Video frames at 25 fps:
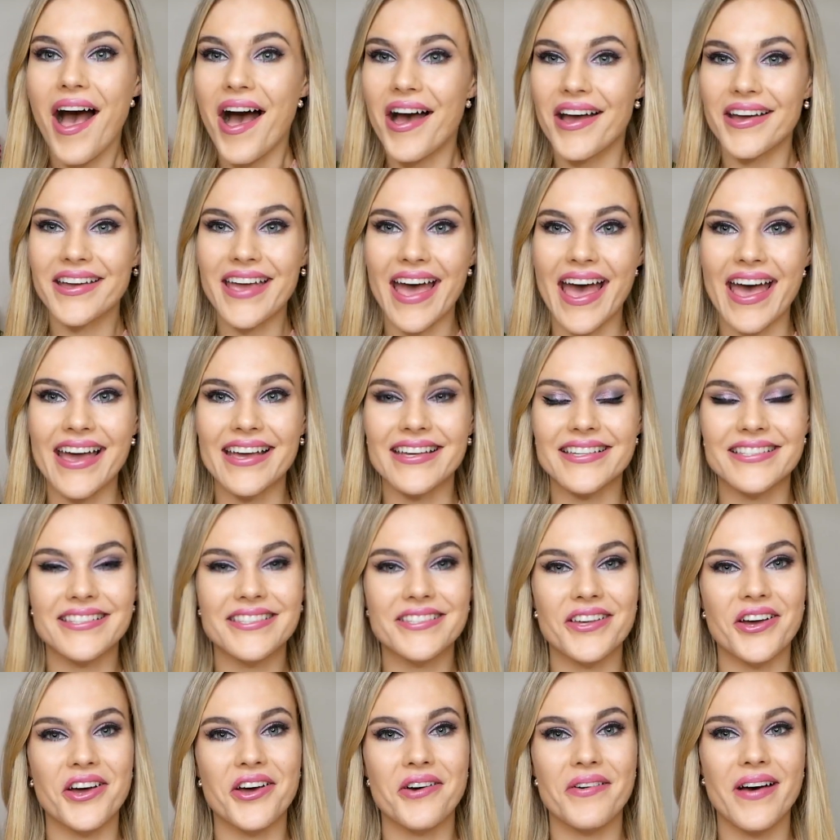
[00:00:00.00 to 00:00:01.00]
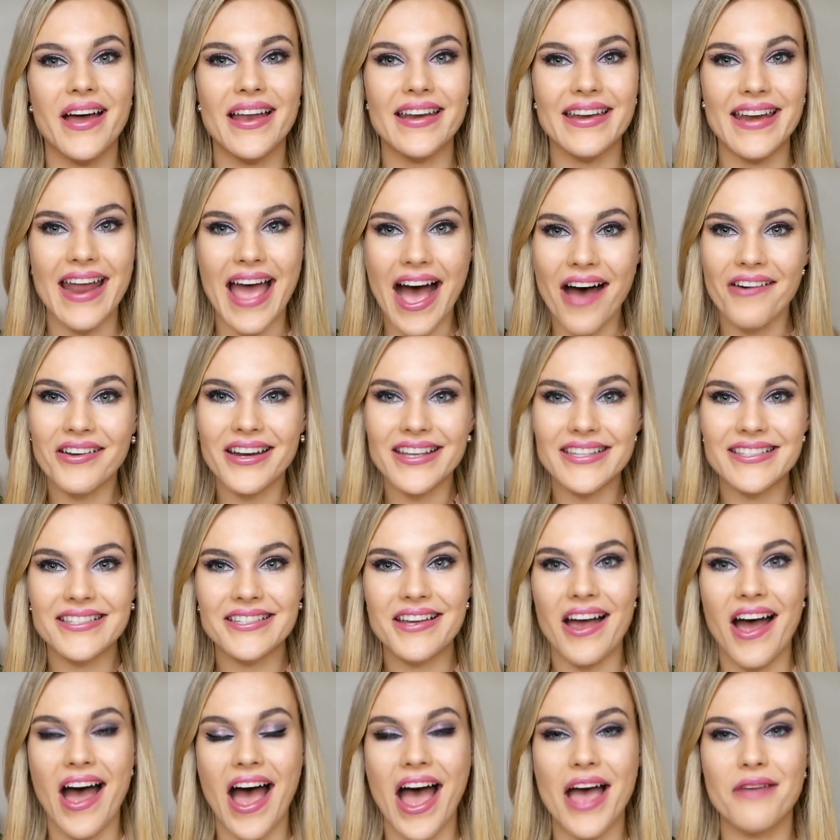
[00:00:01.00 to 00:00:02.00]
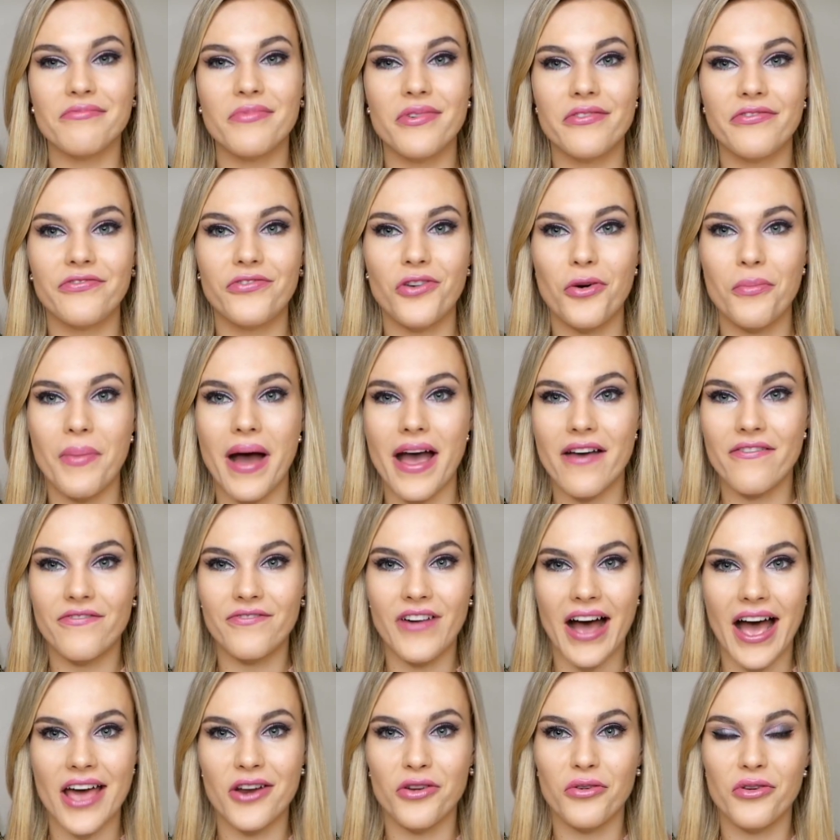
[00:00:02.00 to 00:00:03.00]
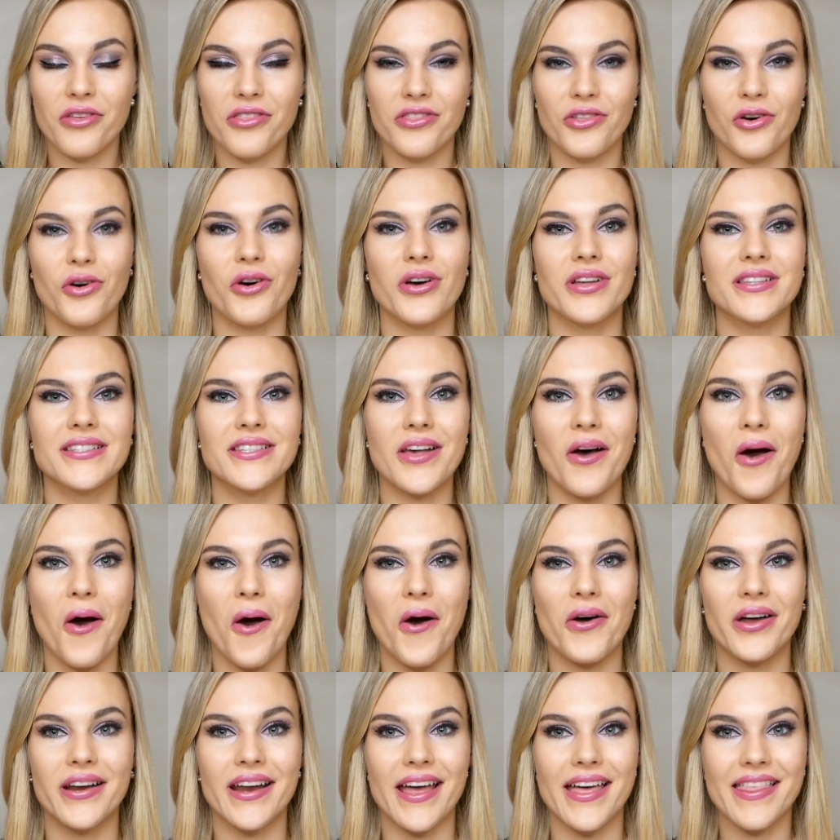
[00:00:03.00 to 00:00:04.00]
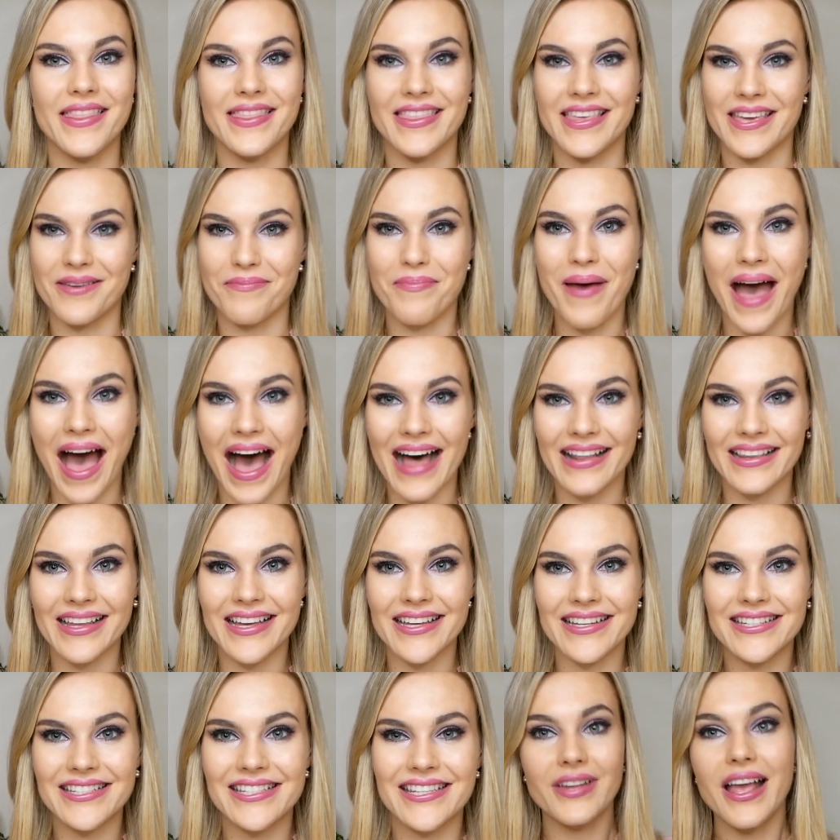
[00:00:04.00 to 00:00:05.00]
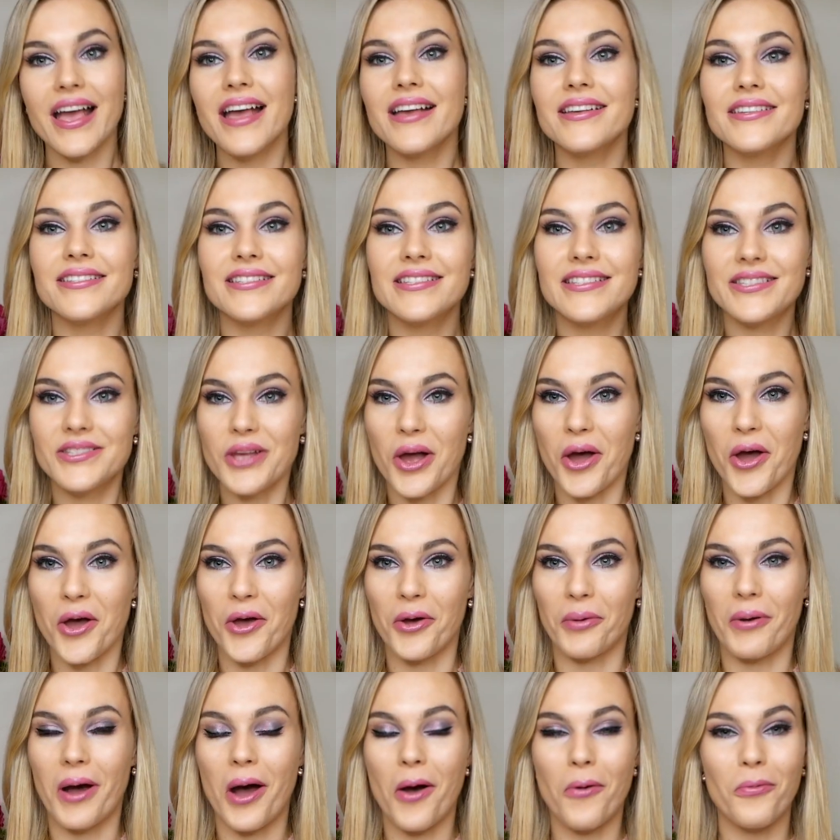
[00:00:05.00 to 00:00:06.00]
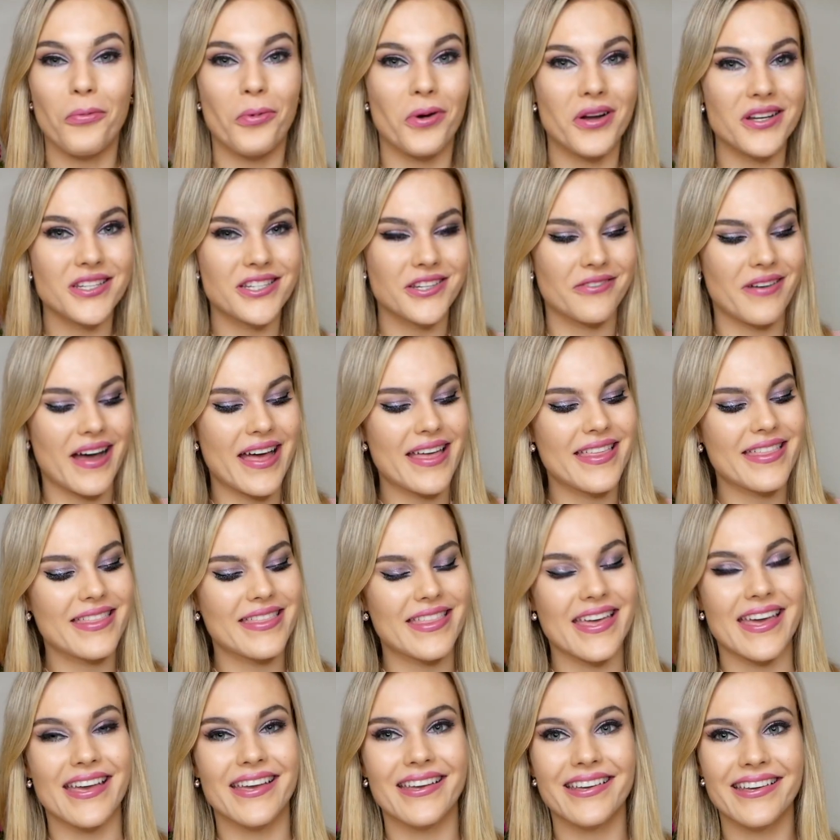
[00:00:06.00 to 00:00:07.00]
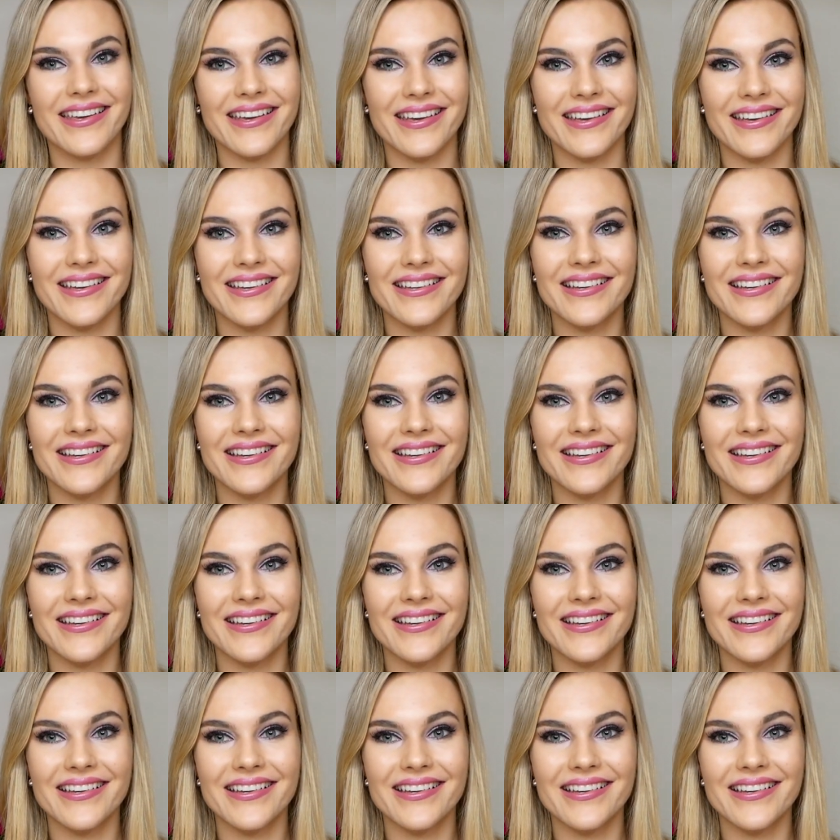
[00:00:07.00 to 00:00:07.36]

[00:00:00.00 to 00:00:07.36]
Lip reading: Okay, so now it is time for my final thoughts on the palette. So what do I think?